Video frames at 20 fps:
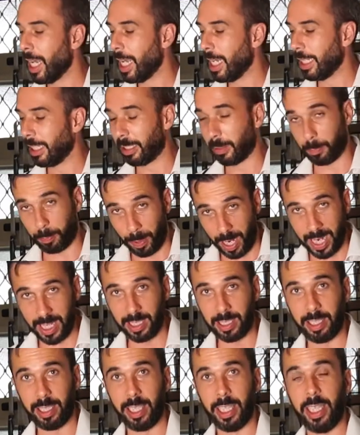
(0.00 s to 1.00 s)

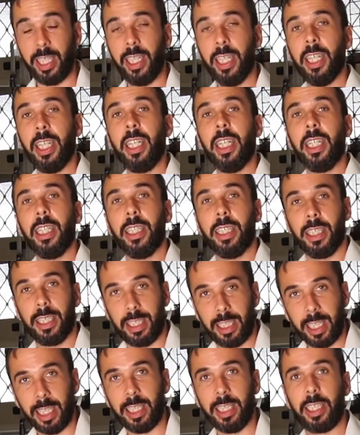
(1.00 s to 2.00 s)
spicy
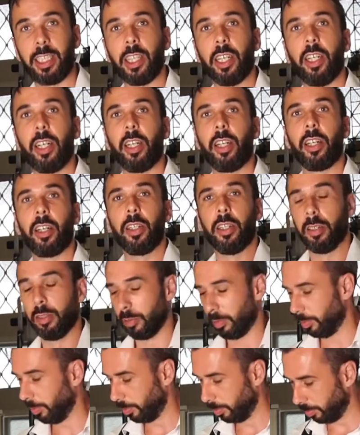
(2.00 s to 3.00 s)
ginger
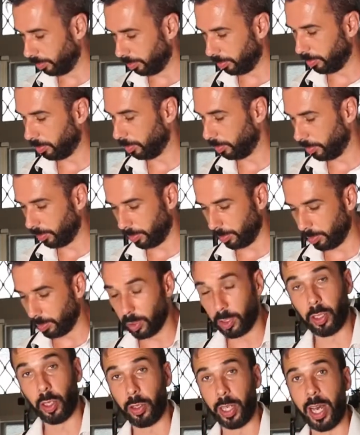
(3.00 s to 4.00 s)

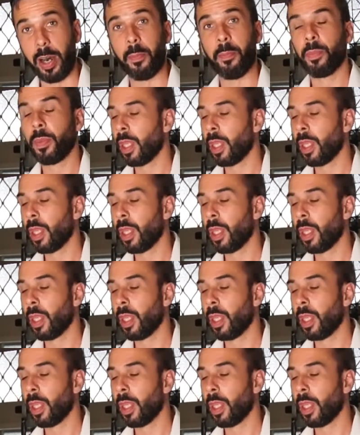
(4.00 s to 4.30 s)
soda.